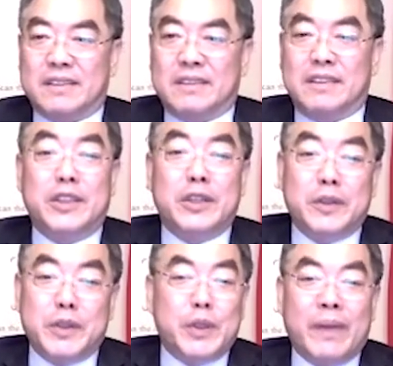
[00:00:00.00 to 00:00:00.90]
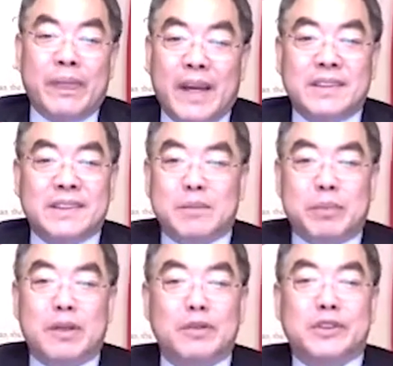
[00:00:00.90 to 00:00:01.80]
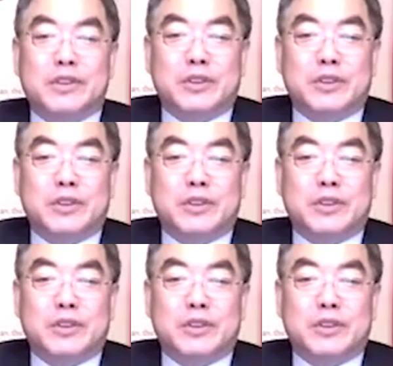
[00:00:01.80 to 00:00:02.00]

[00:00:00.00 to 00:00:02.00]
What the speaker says: You are not supposed